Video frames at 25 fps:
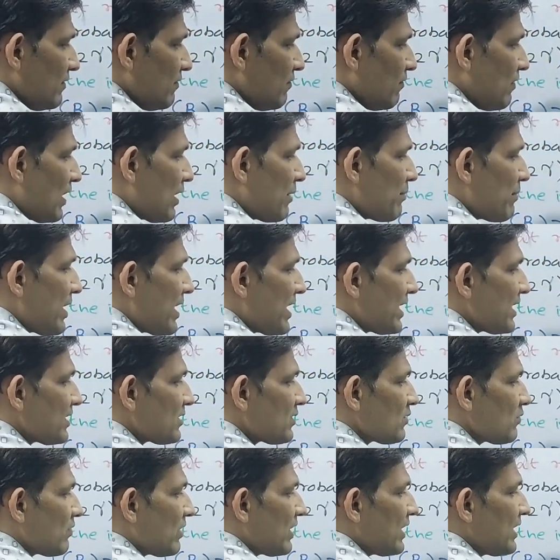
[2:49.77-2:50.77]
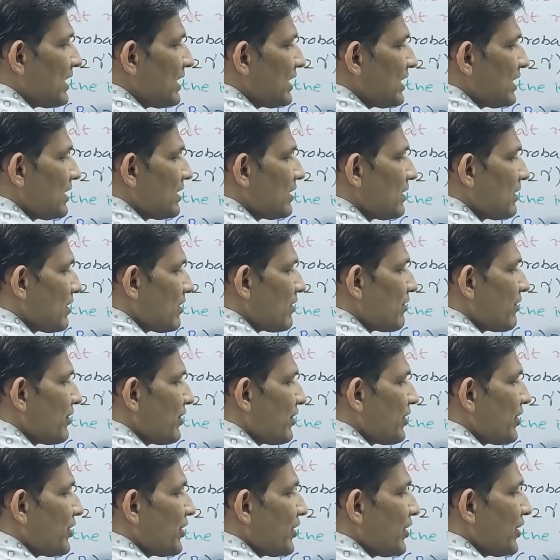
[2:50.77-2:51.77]
1 minus Y
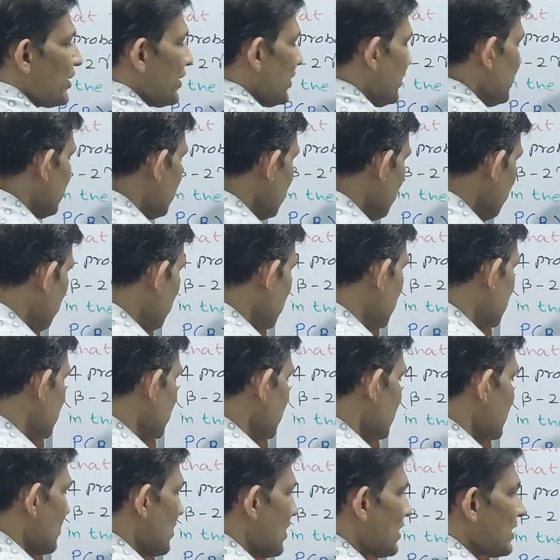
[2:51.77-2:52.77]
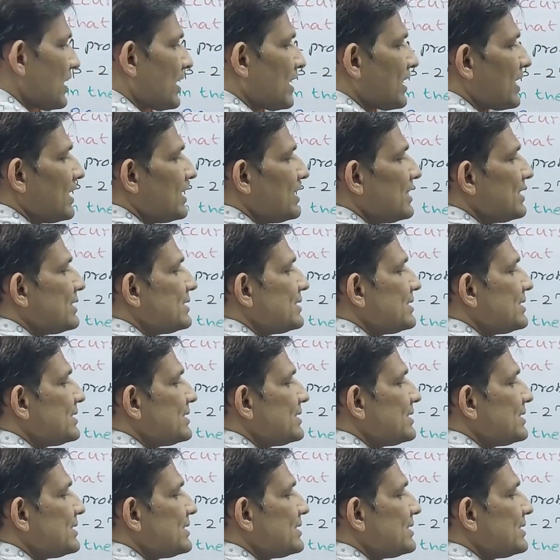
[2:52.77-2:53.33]
into B3 not occurred.